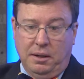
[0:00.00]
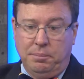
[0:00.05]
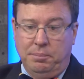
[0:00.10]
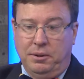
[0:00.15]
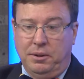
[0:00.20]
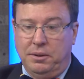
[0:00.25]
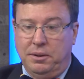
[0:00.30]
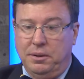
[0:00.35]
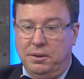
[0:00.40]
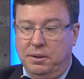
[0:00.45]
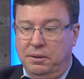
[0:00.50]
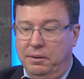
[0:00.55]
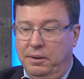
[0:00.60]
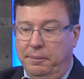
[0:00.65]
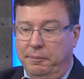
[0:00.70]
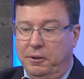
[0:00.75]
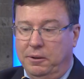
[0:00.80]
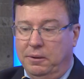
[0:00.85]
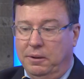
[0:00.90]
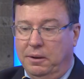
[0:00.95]
purchase
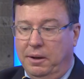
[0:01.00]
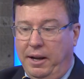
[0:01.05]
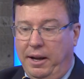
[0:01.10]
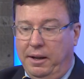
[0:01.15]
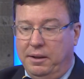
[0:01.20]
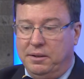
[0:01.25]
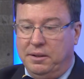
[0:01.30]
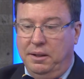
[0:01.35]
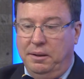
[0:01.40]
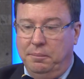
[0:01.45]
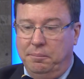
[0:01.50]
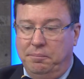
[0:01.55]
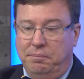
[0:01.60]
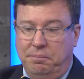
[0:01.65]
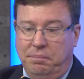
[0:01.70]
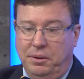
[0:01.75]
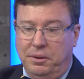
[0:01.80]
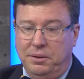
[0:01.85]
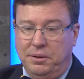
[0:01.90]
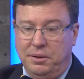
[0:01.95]
agreement or asset
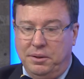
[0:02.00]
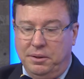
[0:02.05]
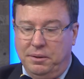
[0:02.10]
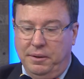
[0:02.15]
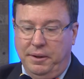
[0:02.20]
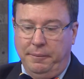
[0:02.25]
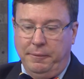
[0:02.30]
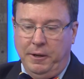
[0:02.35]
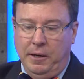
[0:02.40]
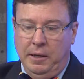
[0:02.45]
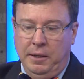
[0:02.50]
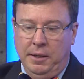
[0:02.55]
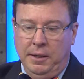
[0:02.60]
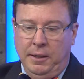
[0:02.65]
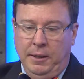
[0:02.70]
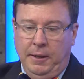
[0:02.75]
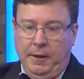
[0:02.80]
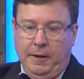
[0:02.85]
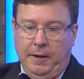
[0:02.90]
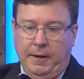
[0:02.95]
purchase agreement,
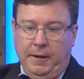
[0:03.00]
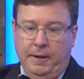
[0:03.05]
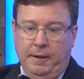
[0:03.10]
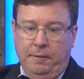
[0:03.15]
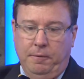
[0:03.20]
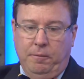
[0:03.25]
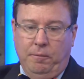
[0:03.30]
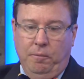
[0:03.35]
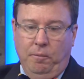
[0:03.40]
a